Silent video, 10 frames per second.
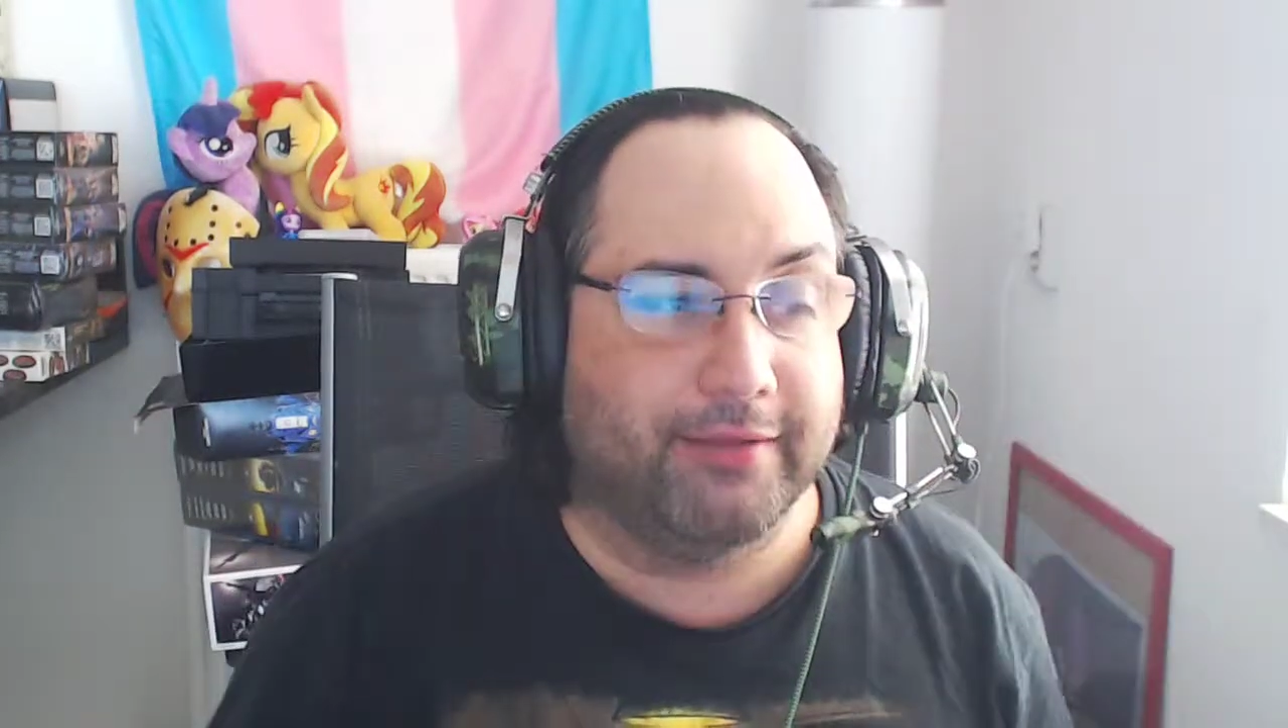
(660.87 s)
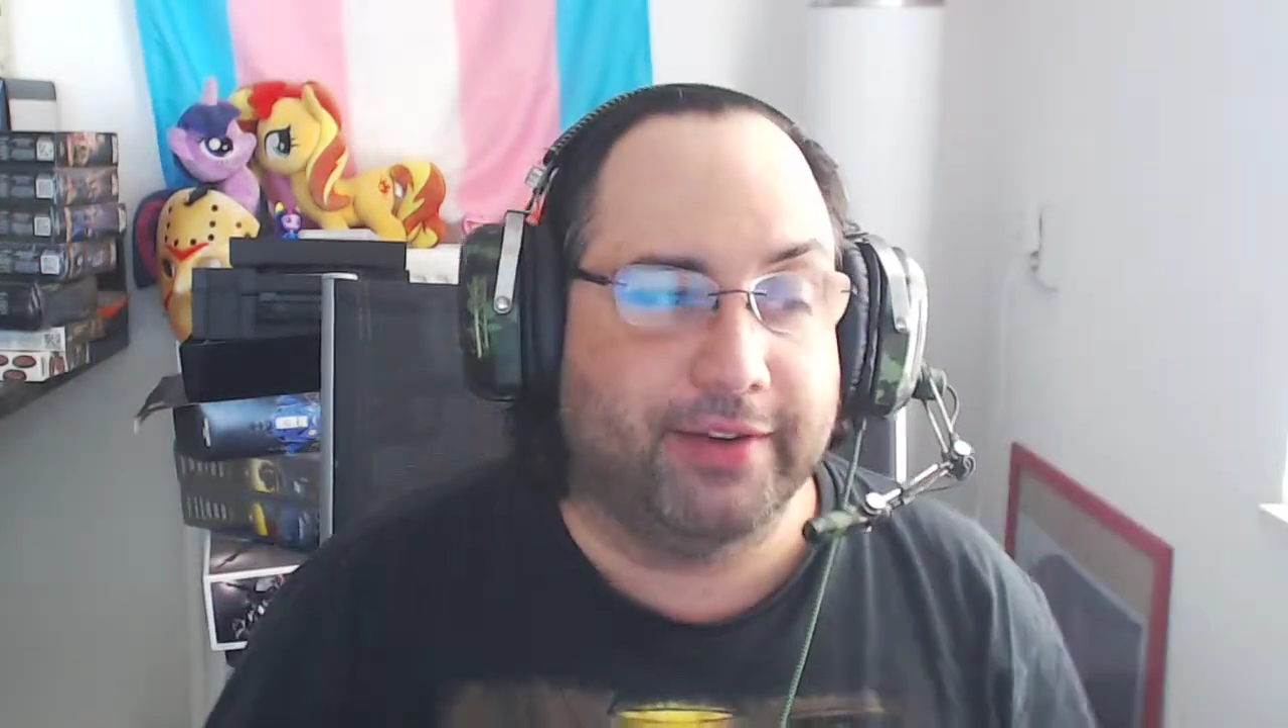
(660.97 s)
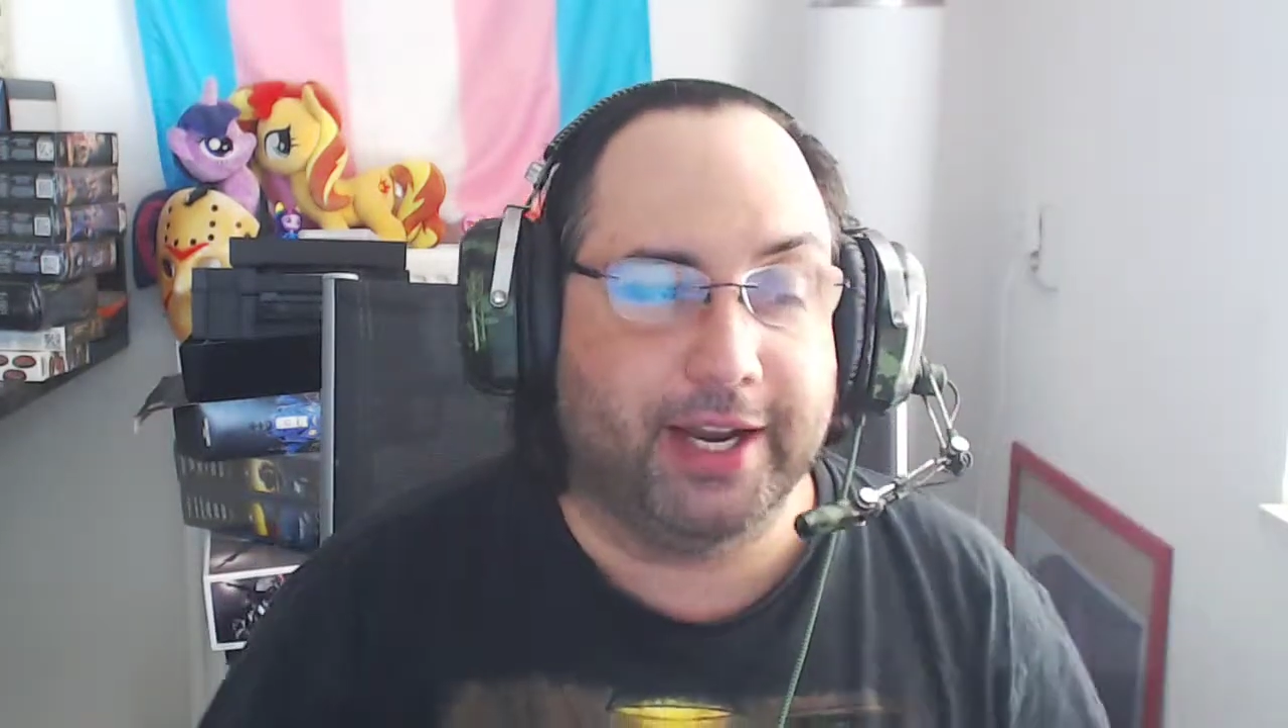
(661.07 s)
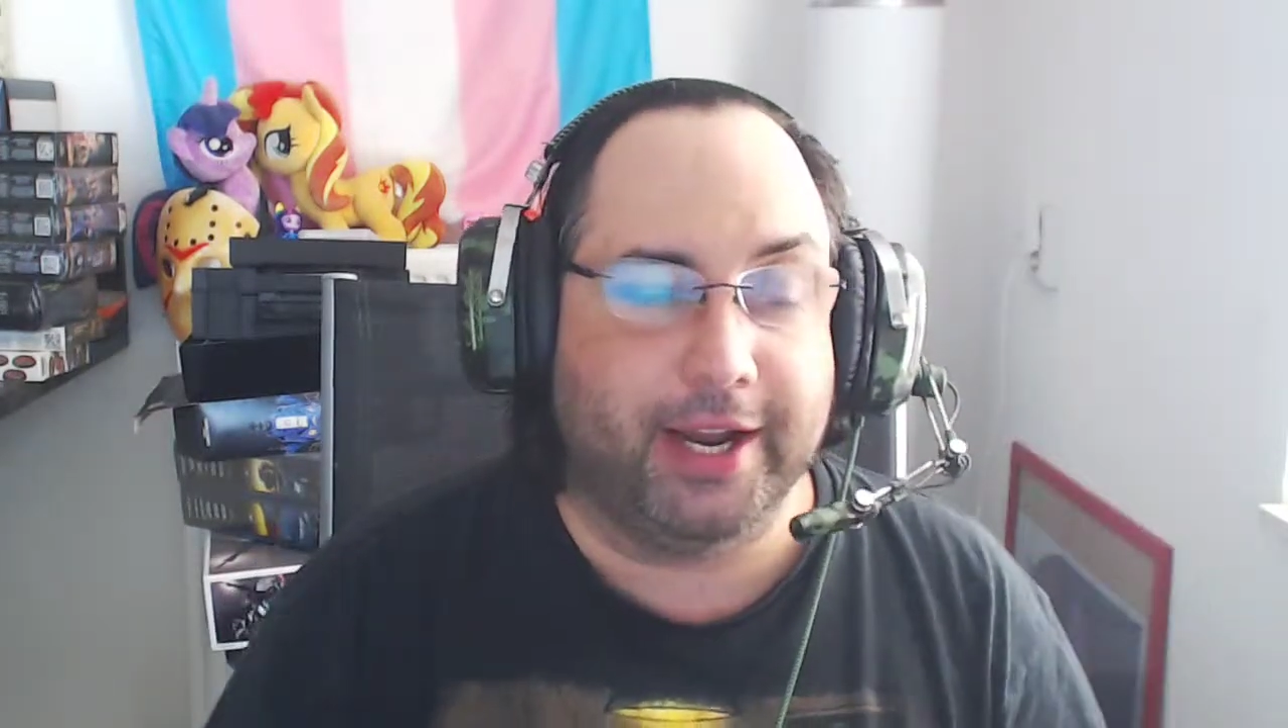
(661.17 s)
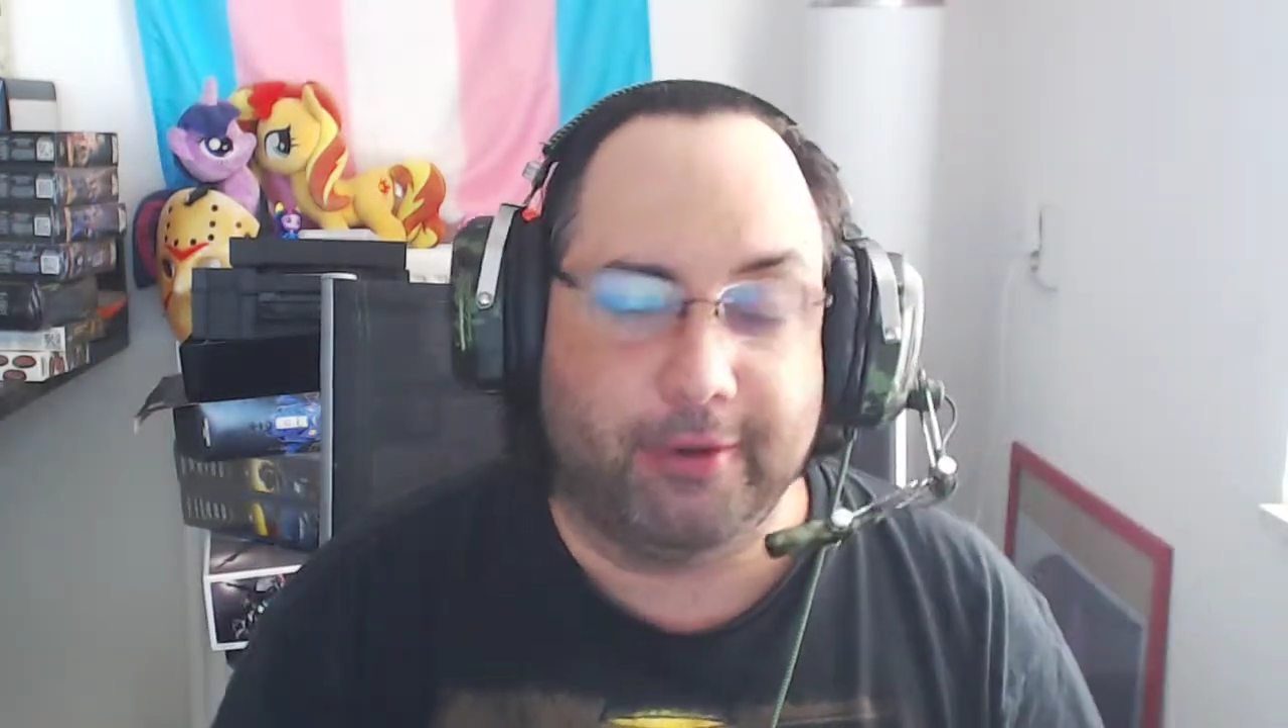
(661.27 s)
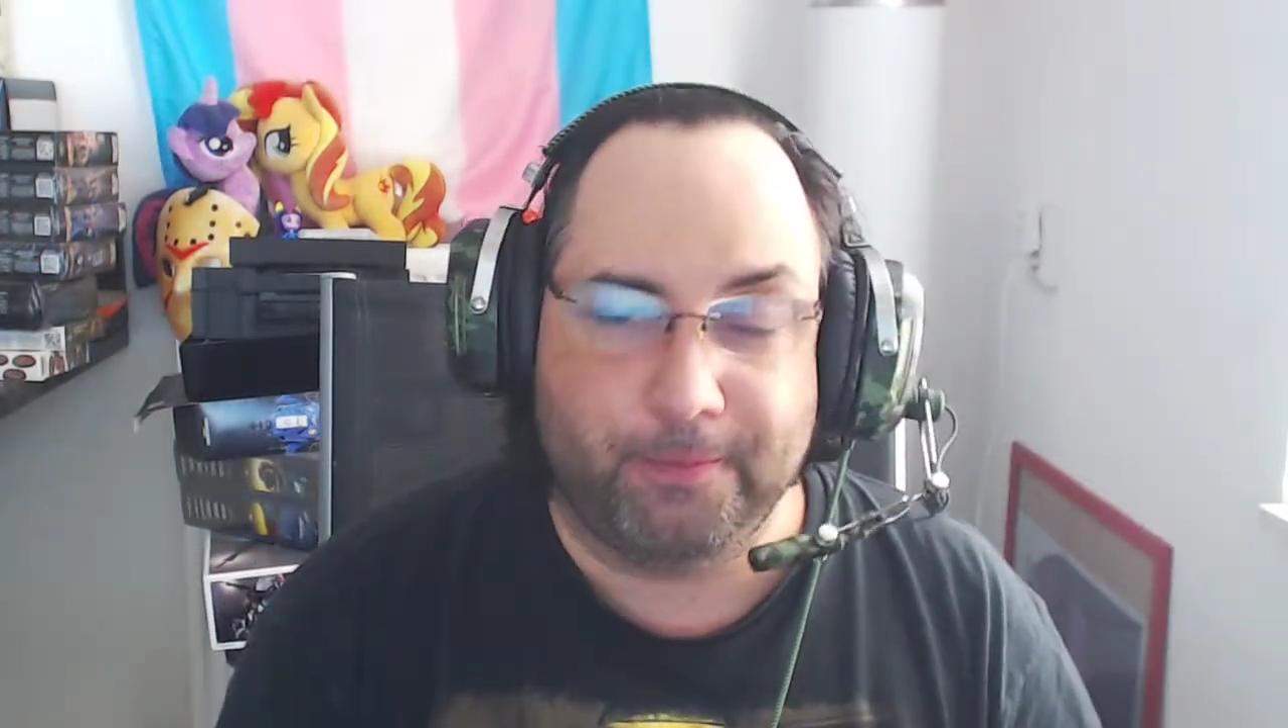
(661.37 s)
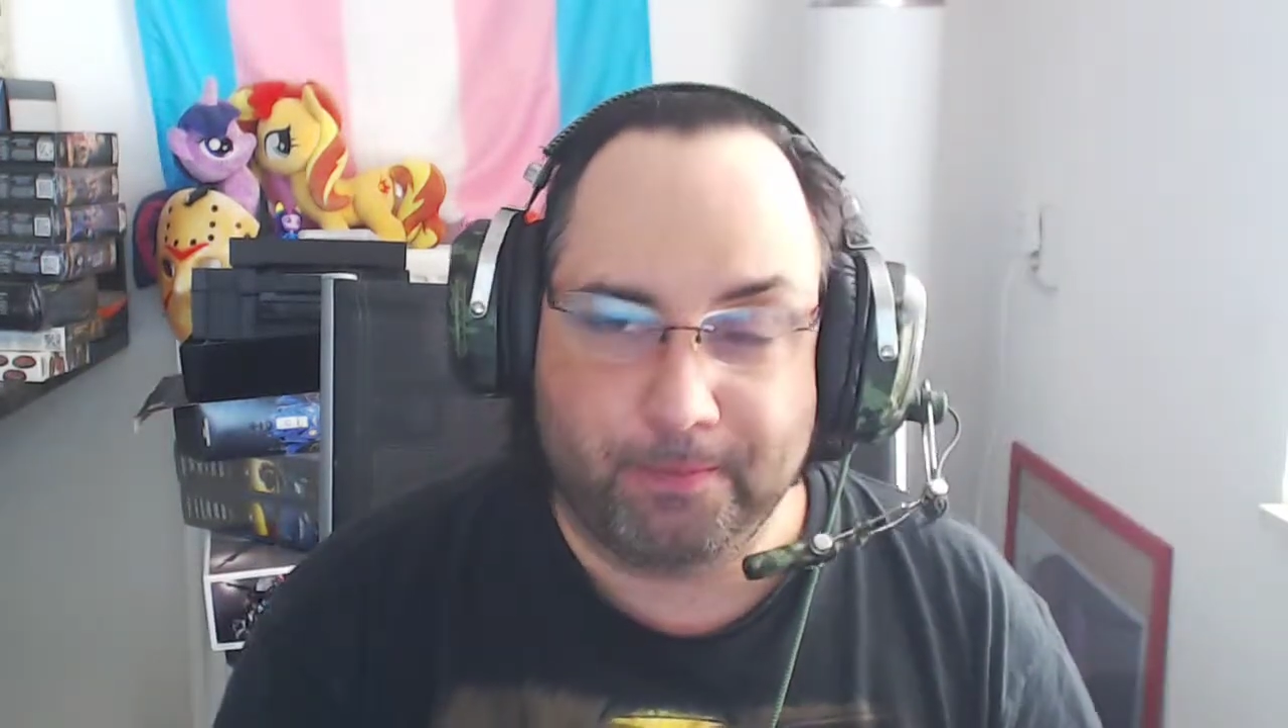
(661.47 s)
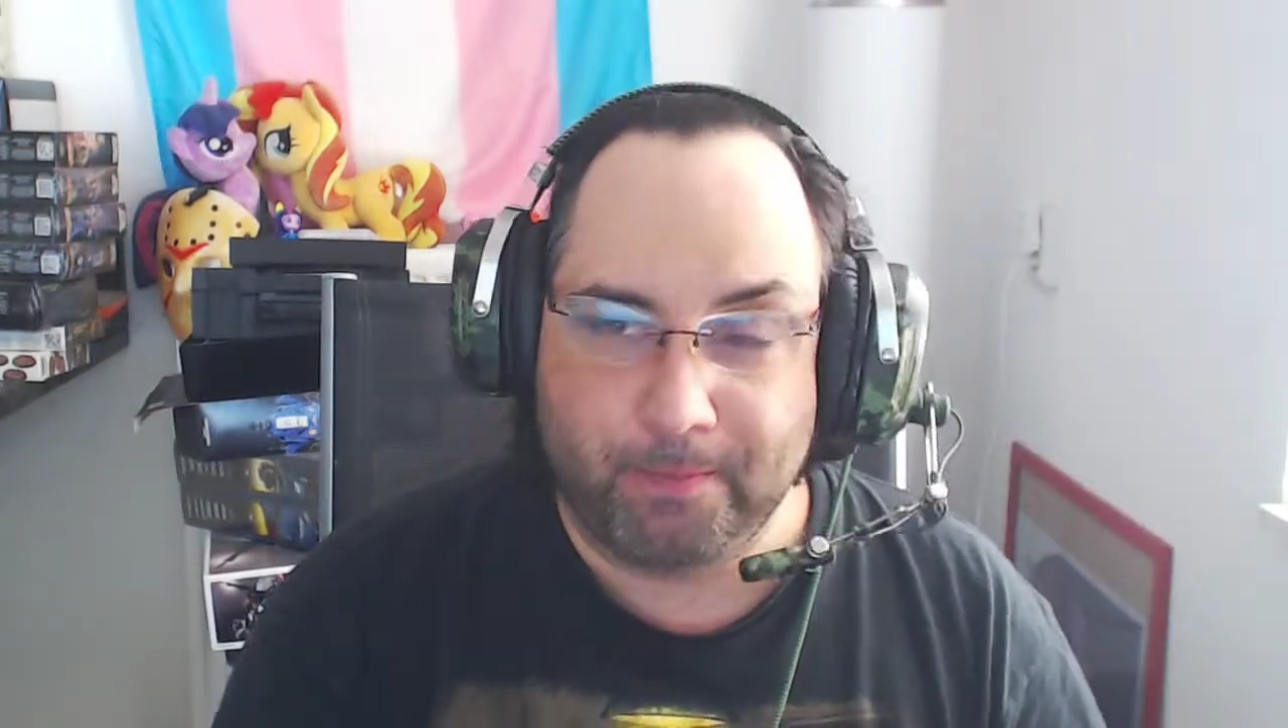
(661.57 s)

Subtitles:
video